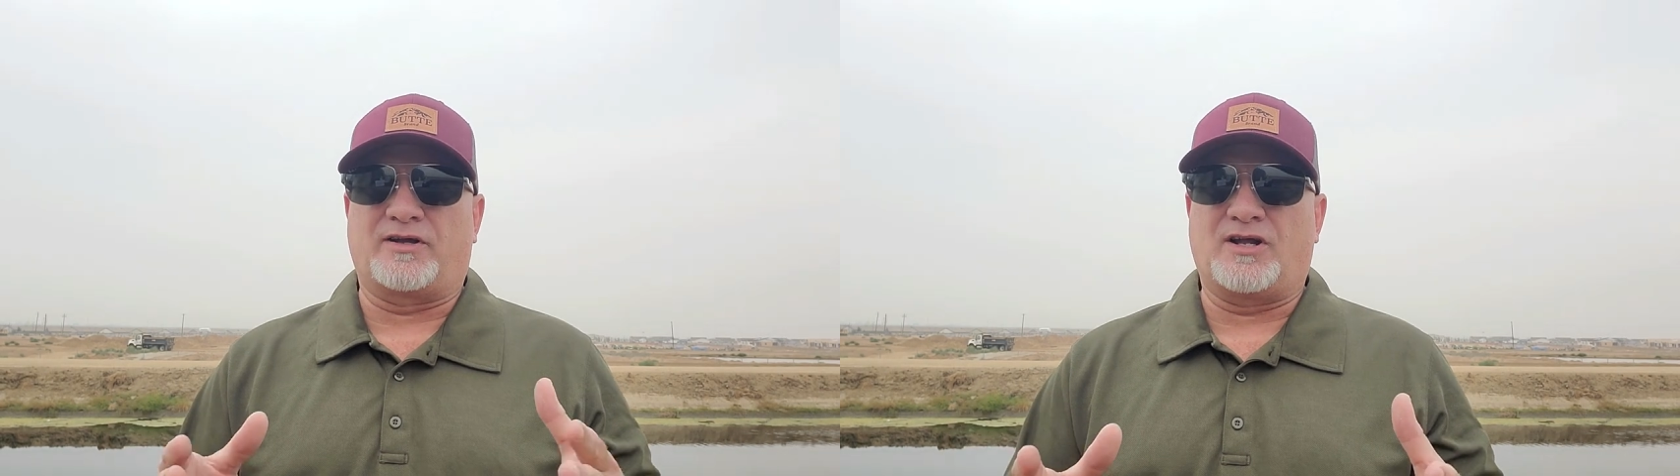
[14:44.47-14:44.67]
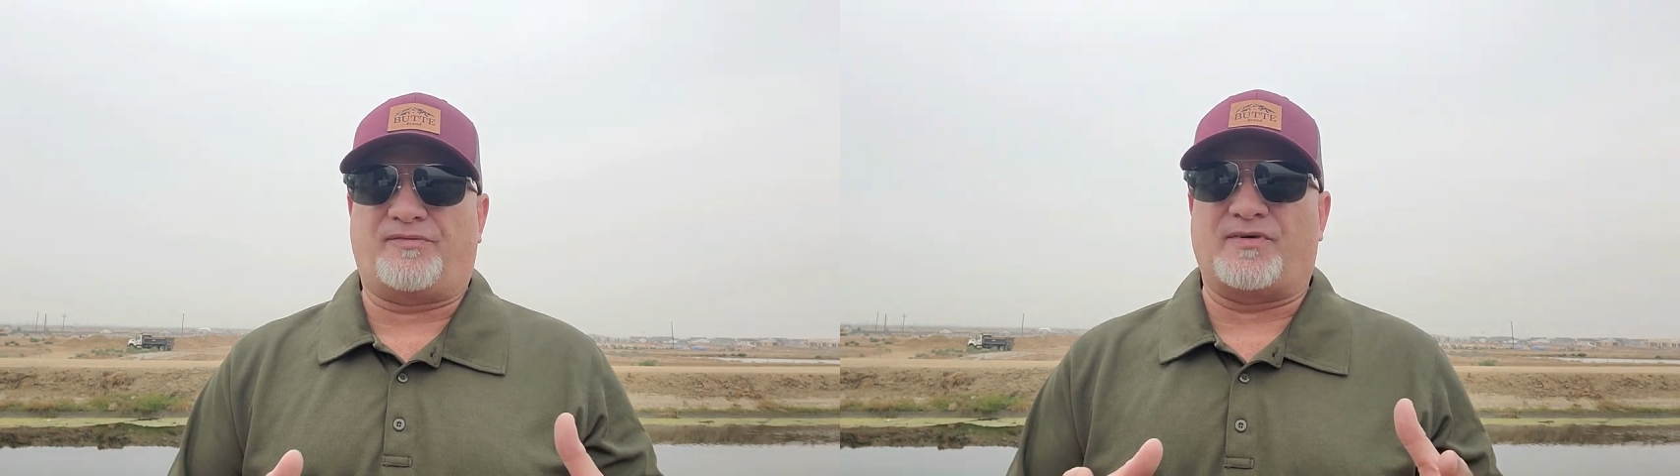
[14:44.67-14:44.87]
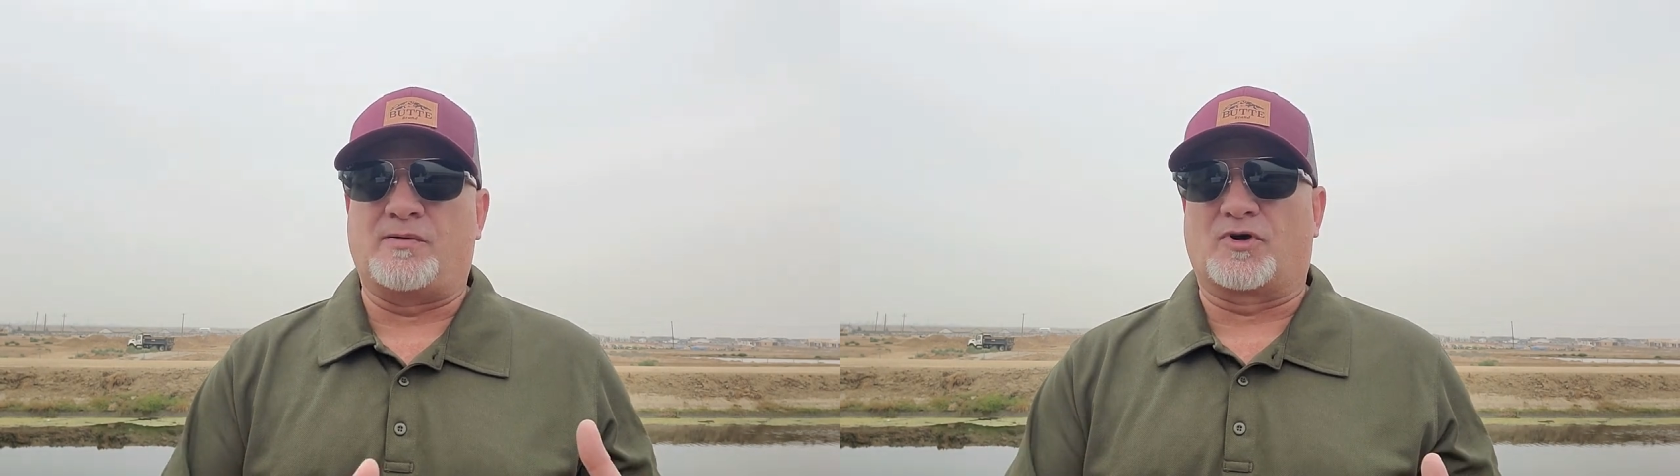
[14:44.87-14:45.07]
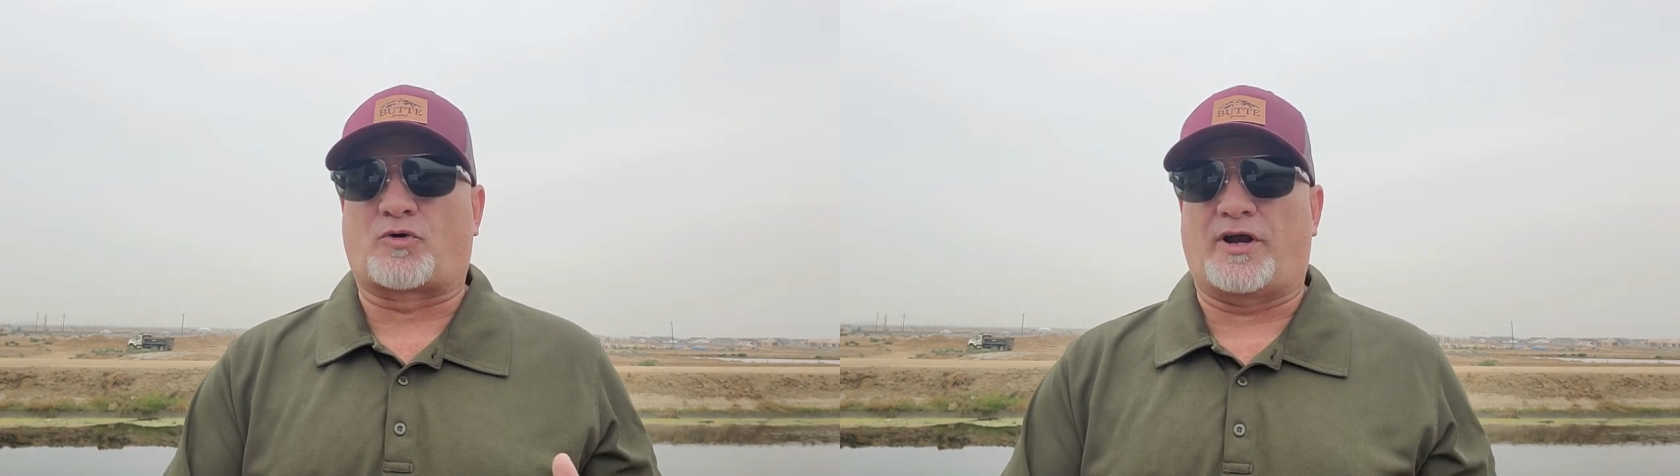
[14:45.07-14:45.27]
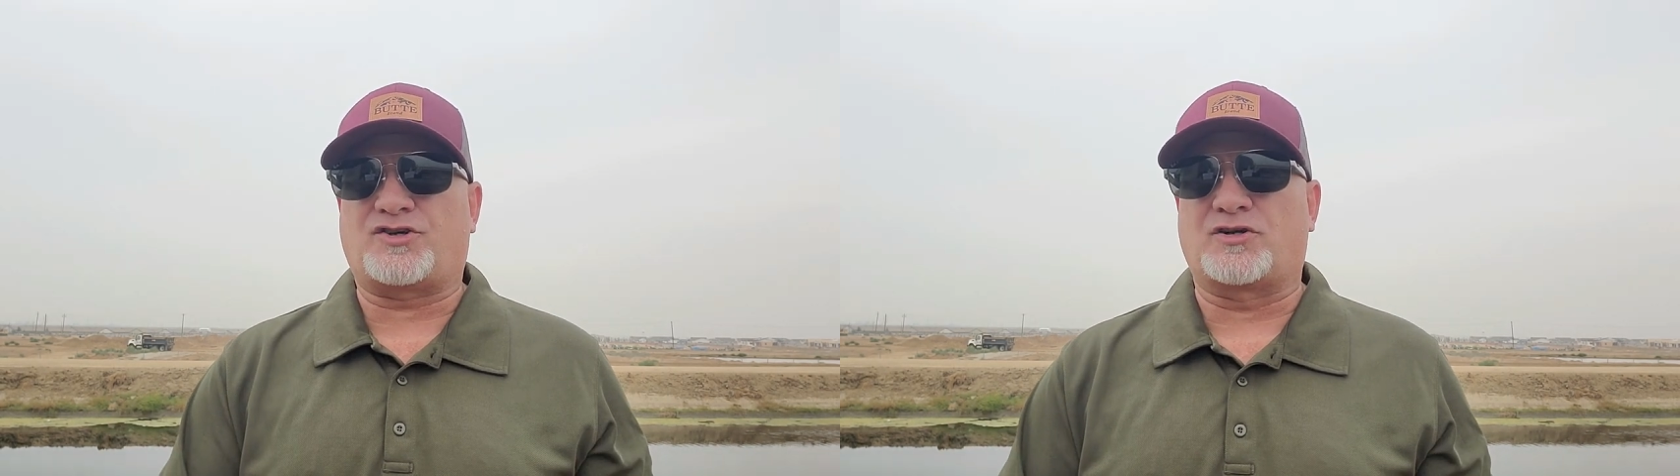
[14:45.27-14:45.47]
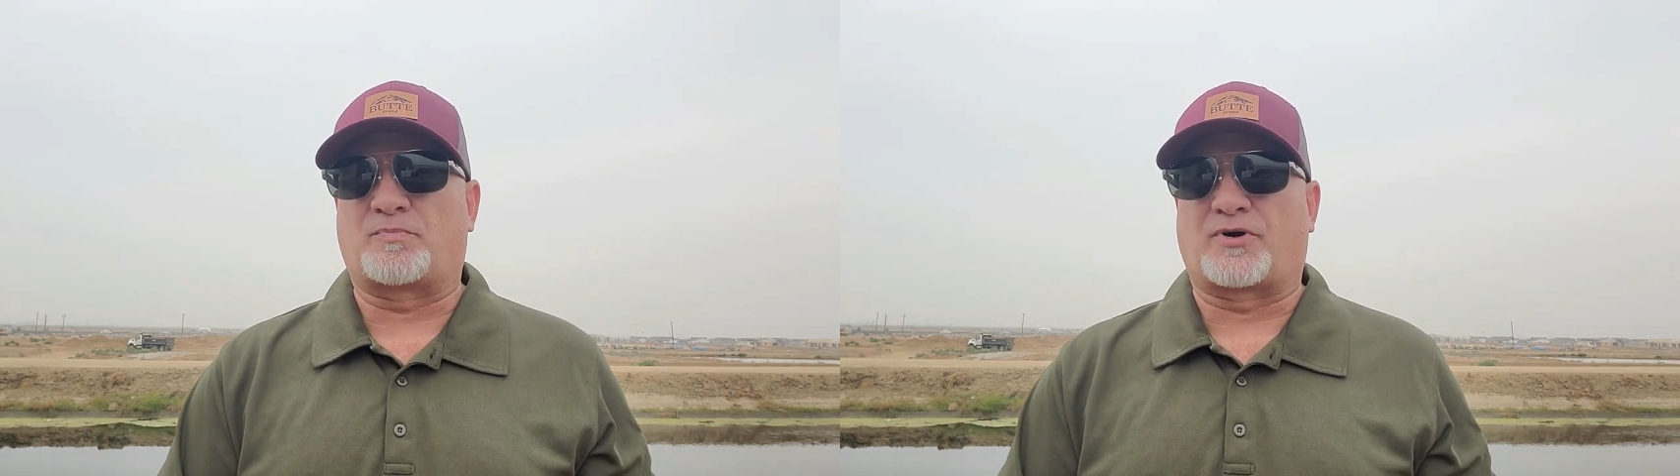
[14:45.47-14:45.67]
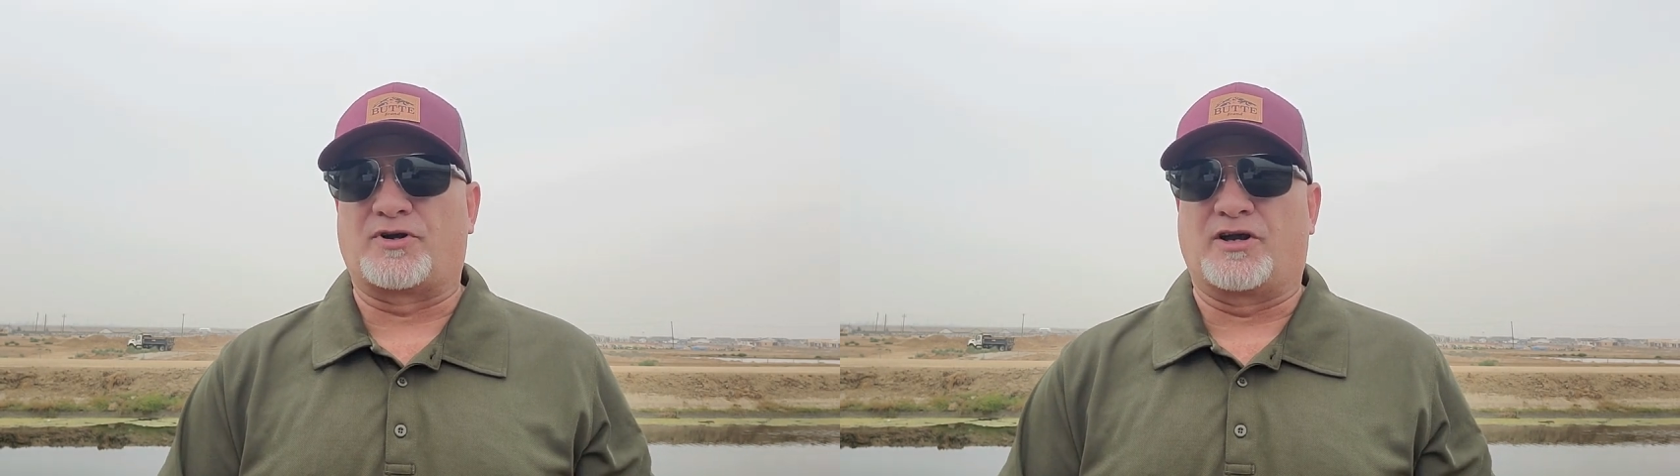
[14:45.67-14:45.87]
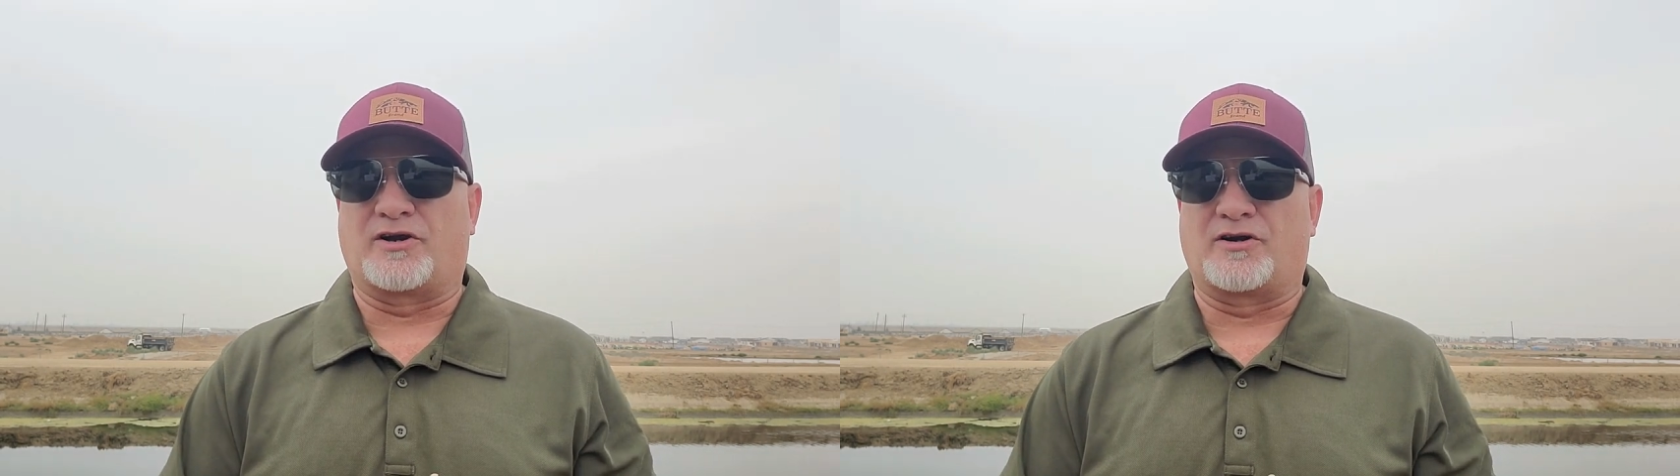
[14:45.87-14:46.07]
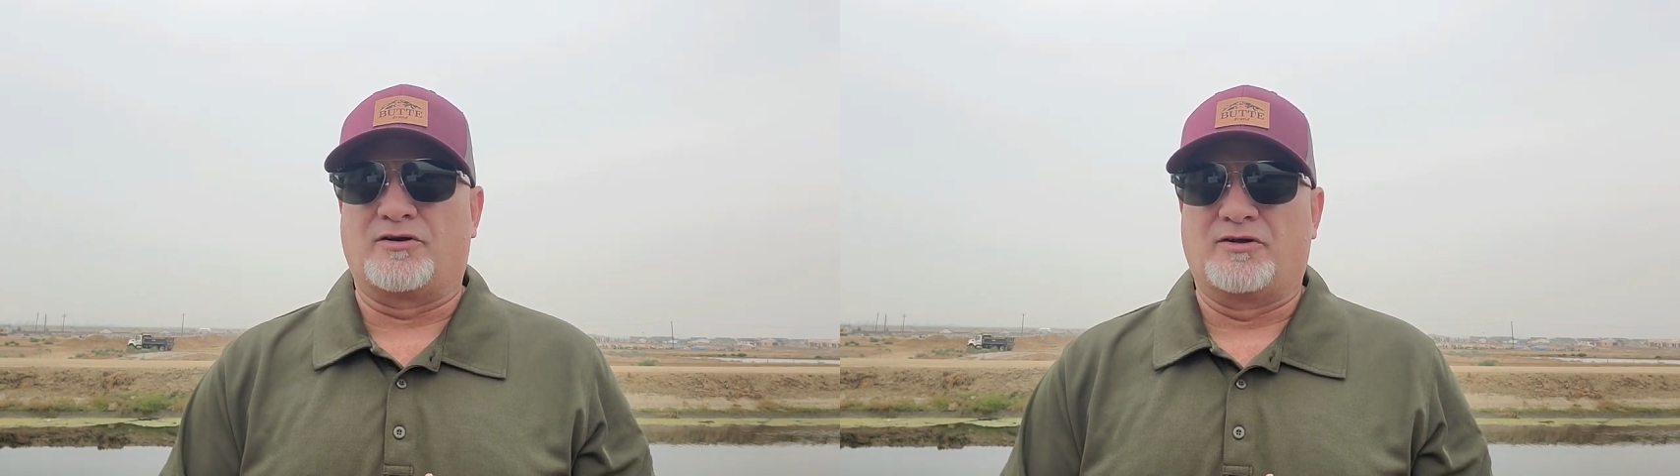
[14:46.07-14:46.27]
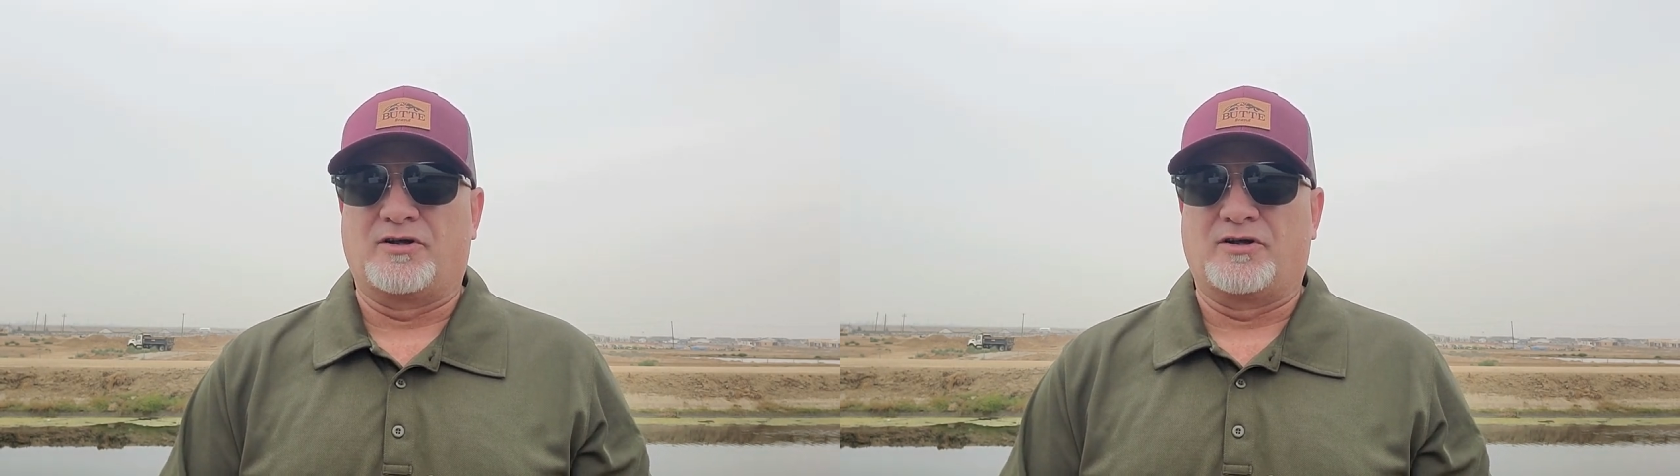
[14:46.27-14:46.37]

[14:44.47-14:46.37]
enough immigration per year